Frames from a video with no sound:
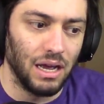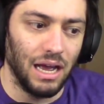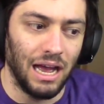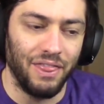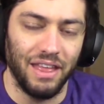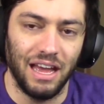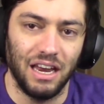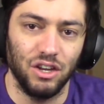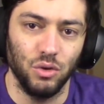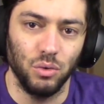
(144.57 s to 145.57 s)
and
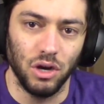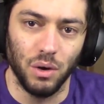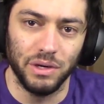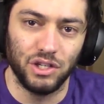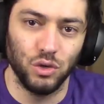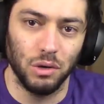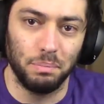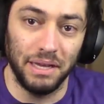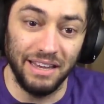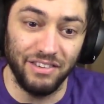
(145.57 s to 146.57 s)
then you go into a
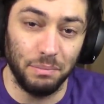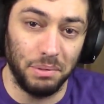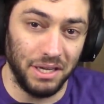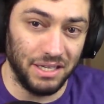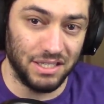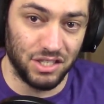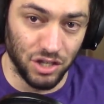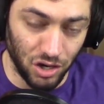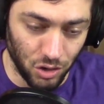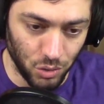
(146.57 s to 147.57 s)
PvP
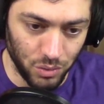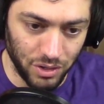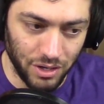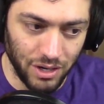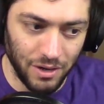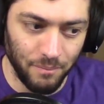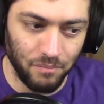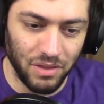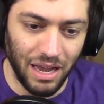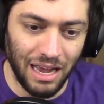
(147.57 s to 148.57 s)
zone,
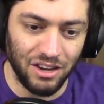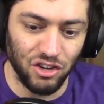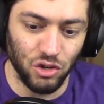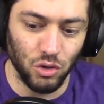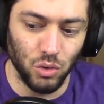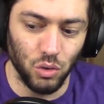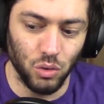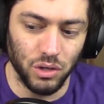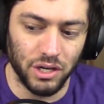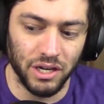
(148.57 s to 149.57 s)
and
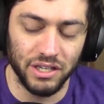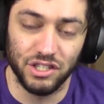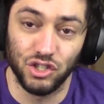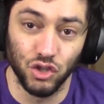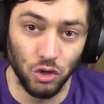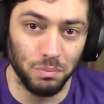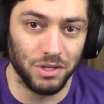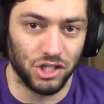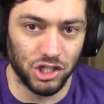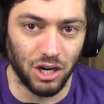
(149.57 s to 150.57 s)
you consume
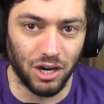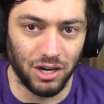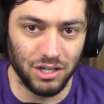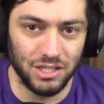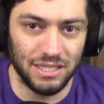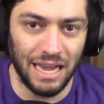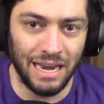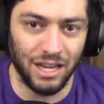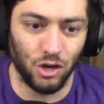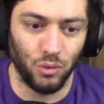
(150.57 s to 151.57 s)
the shards, and
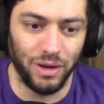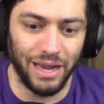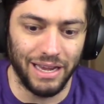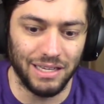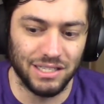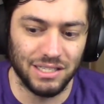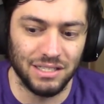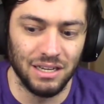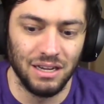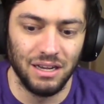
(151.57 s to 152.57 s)
it
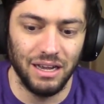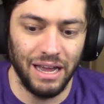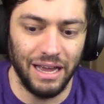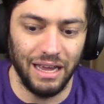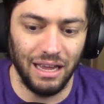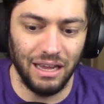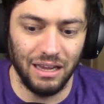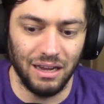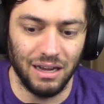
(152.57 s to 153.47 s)
creates a